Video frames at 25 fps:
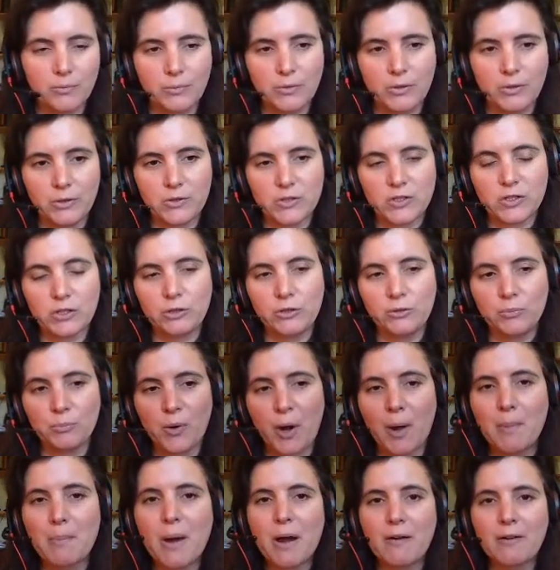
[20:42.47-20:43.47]
The two
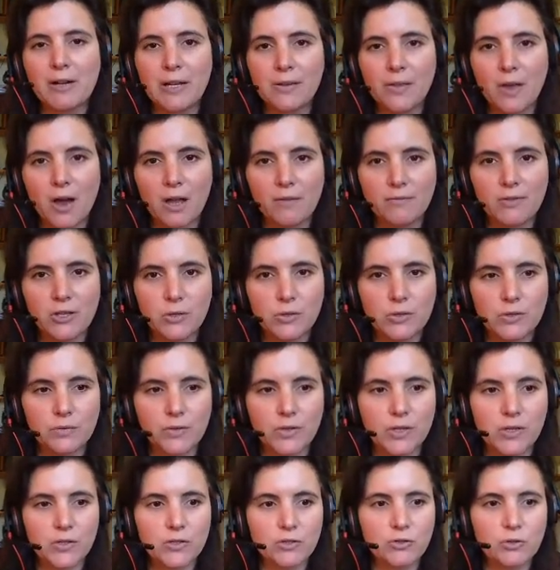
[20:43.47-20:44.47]
primarily that I've used for
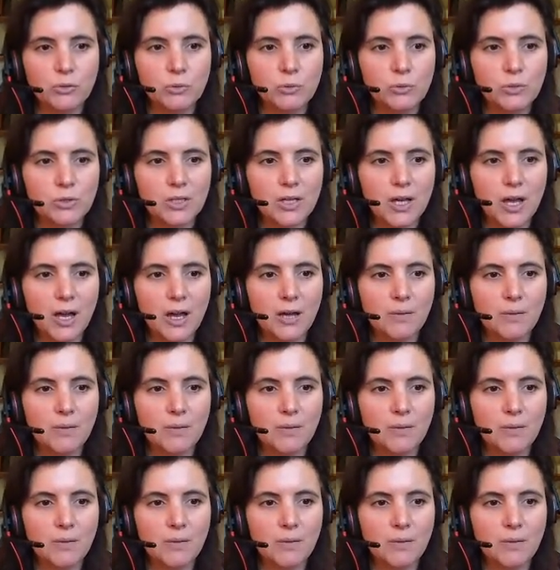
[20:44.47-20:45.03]
this talk.